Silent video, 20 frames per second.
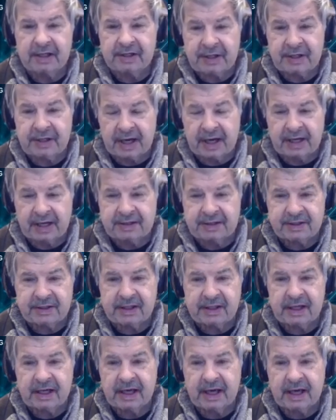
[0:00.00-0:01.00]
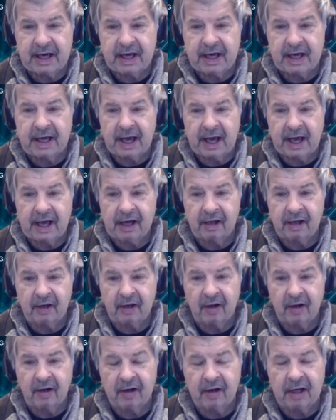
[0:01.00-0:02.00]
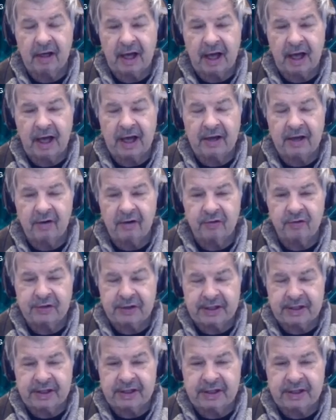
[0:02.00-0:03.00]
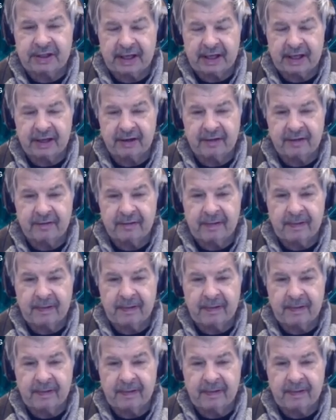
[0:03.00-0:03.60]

text, and analog IoT data.